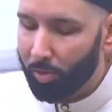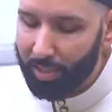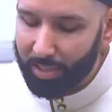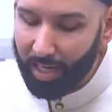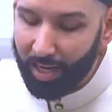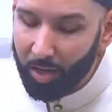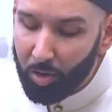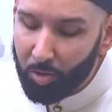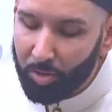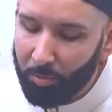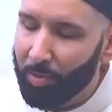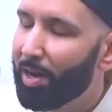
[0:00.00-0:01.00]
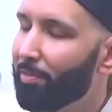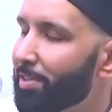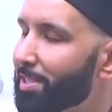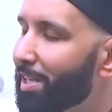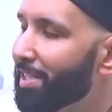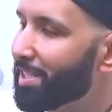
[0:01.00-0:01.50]
He said, I heard the Prophet
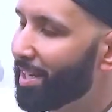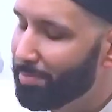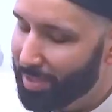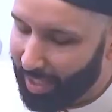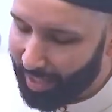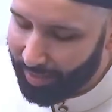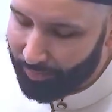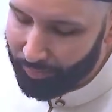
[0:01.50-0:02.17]
sallallahu alayhi wa sallam say,